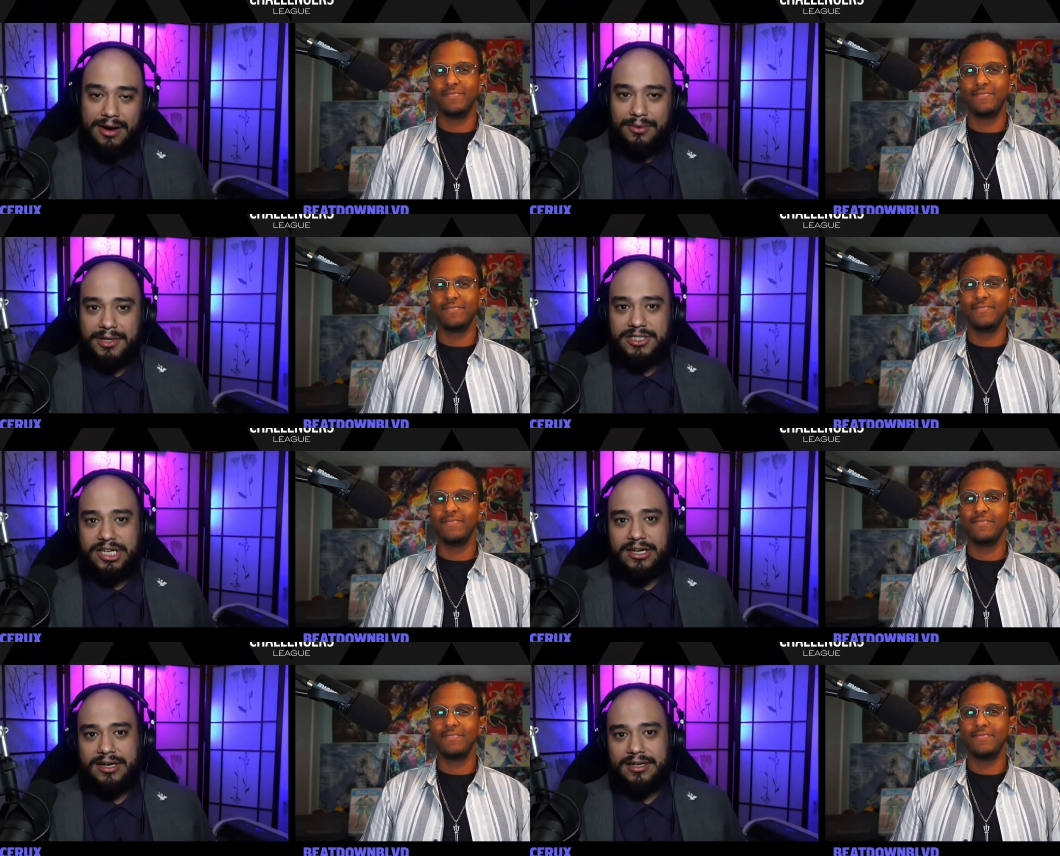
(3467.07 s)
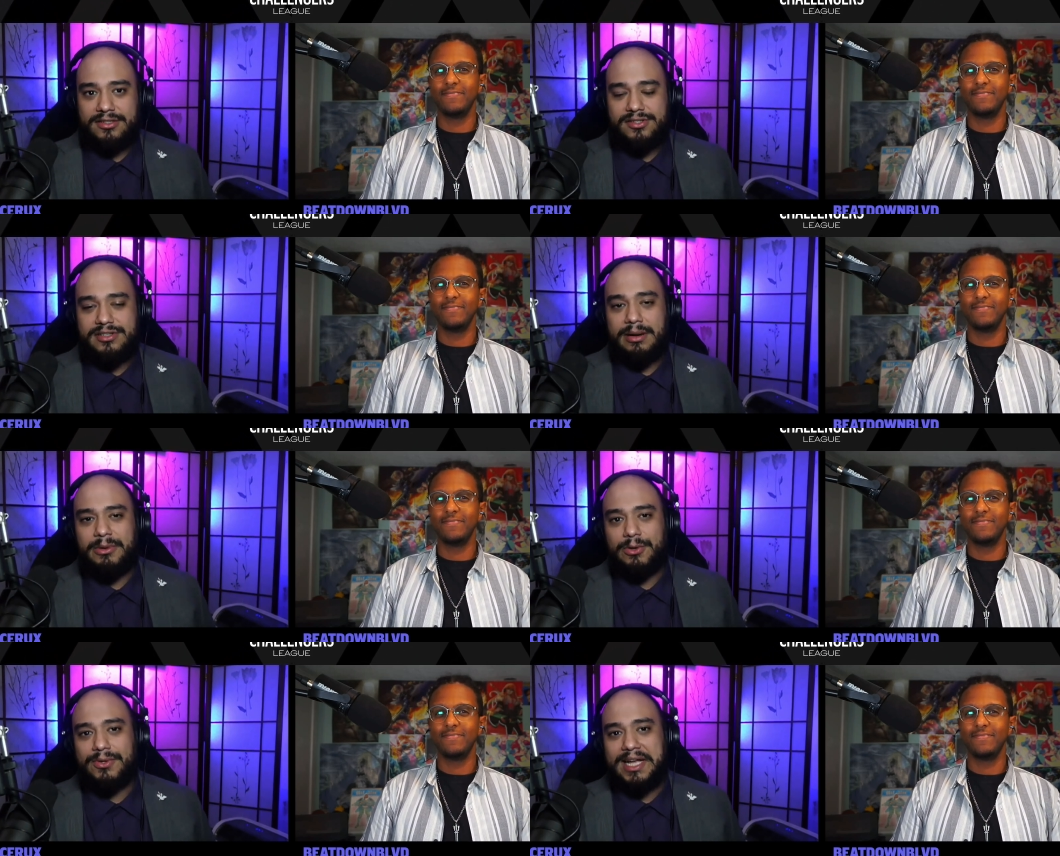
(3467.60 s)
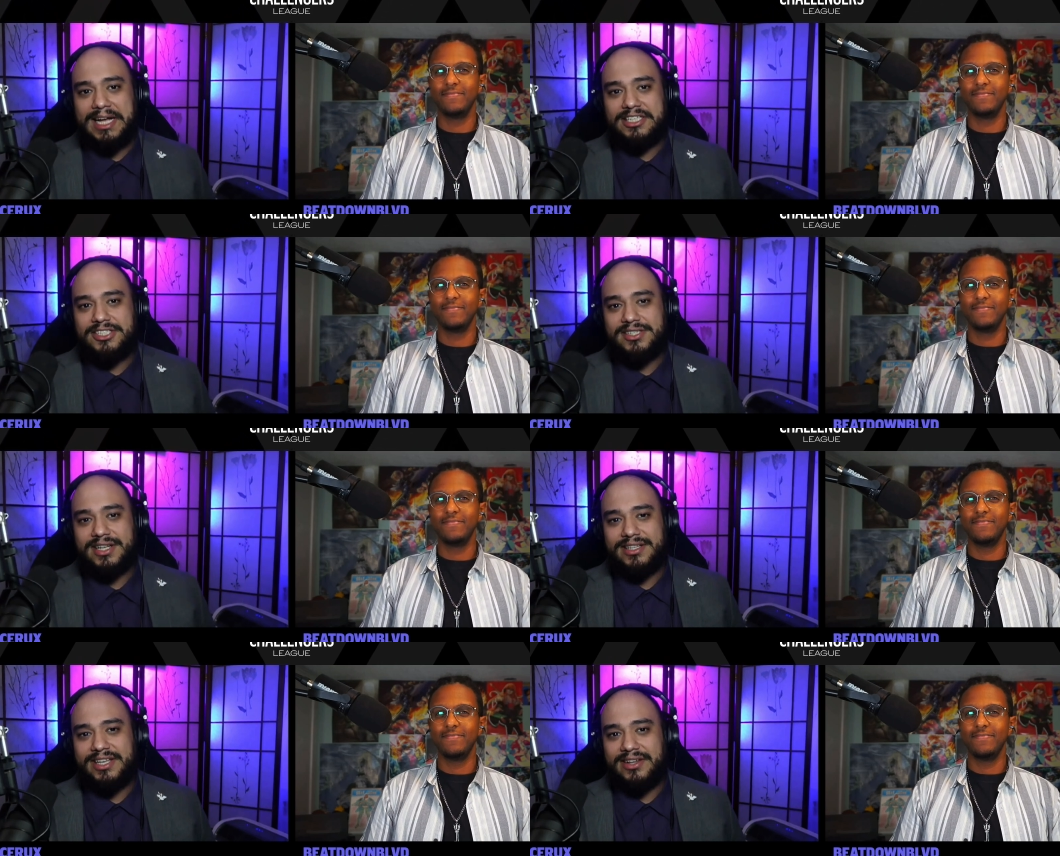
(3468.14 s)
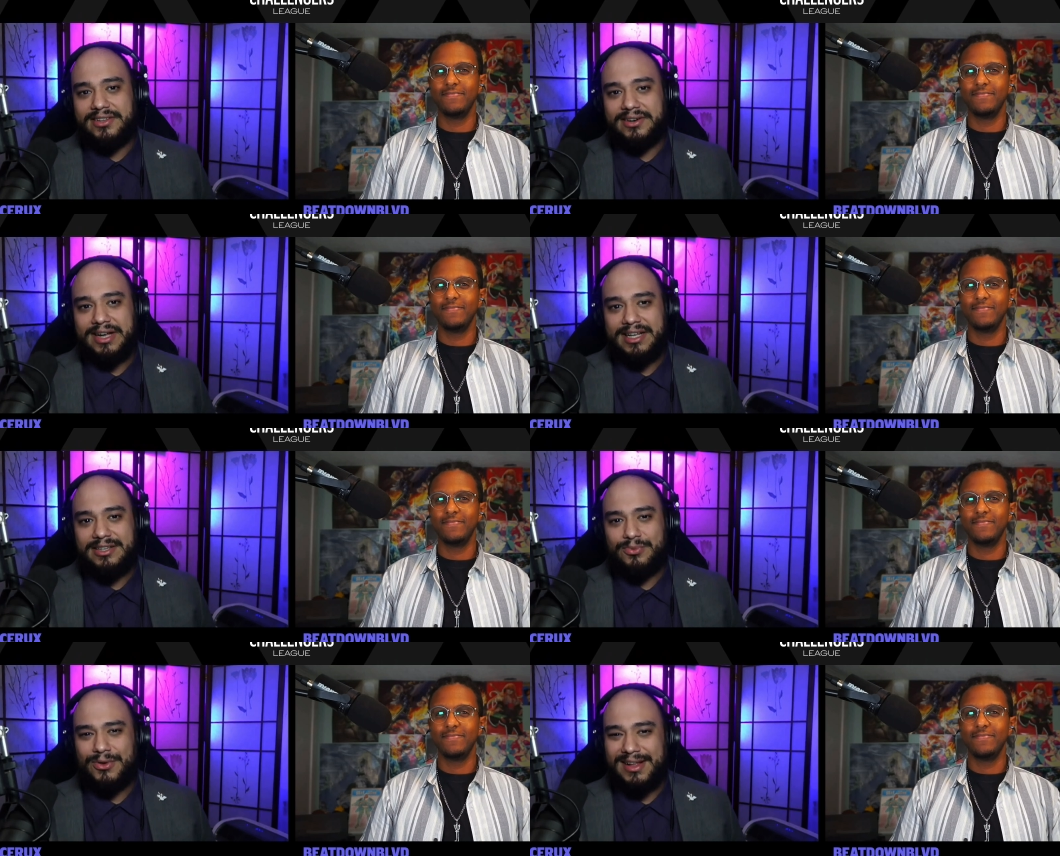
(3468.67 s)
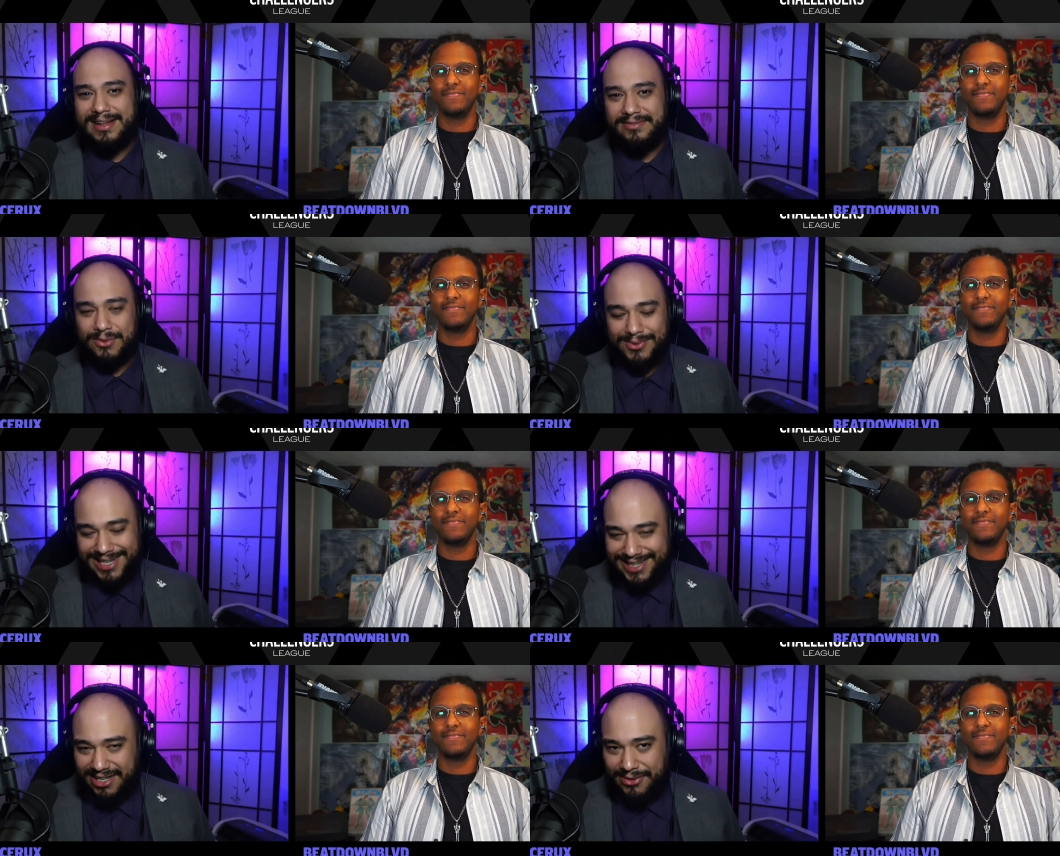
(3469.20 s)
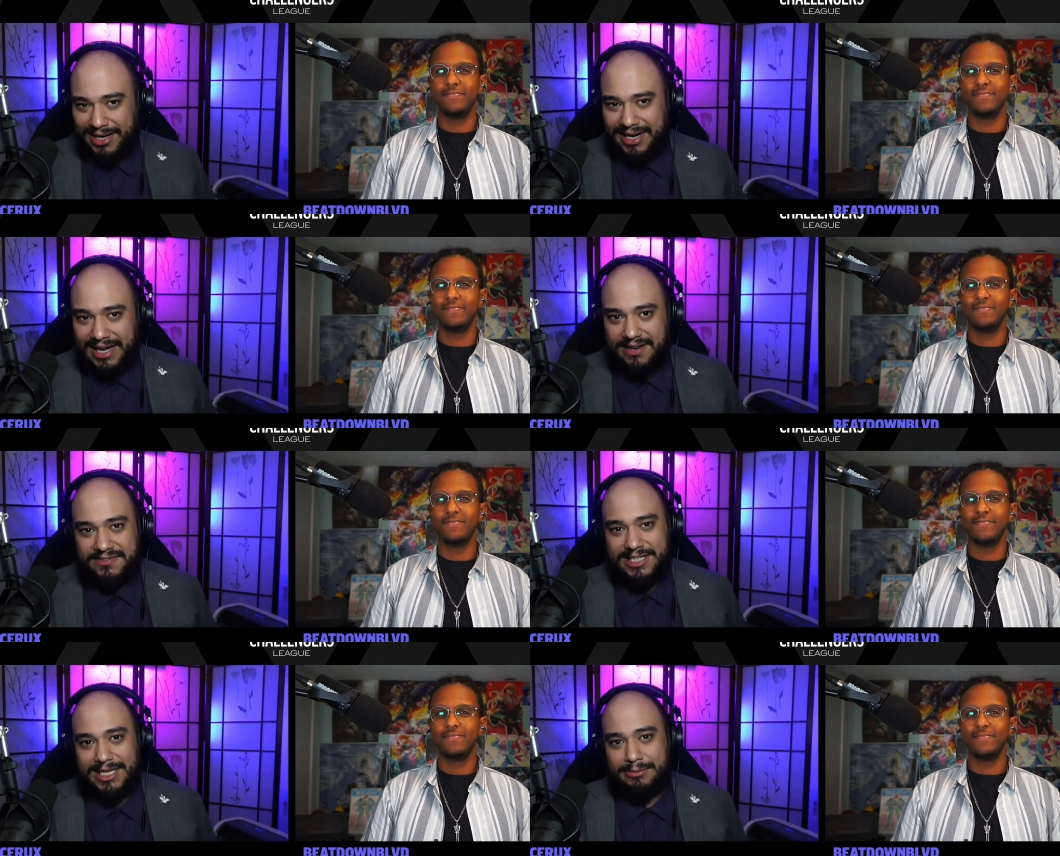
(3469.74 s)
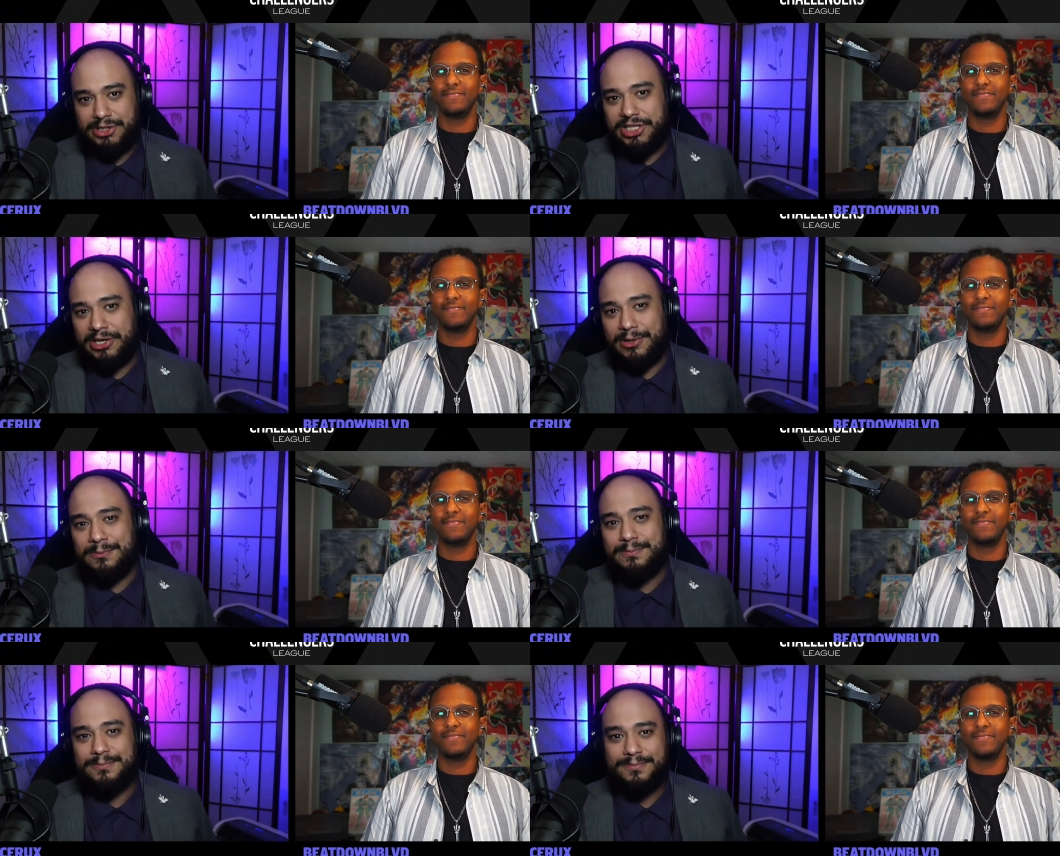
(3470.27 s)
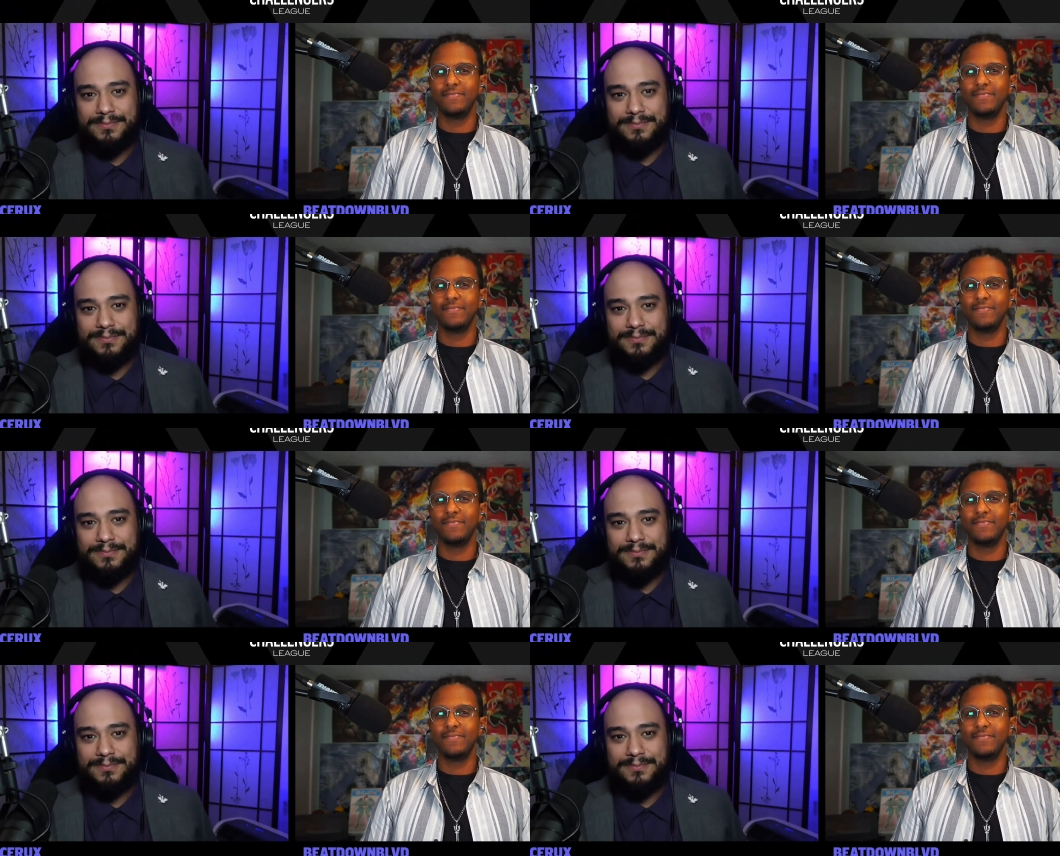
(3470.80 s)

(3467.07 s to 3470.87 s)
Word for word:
Speaker 1: Return. Summer will catch us on the other end, and we'll have the Rally Cry halftime show.